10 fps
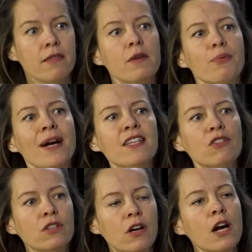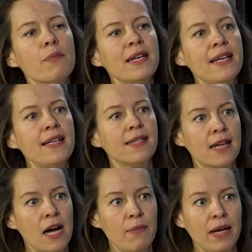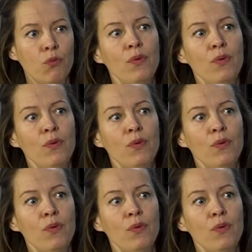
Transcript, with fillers: The price on carbon is coming.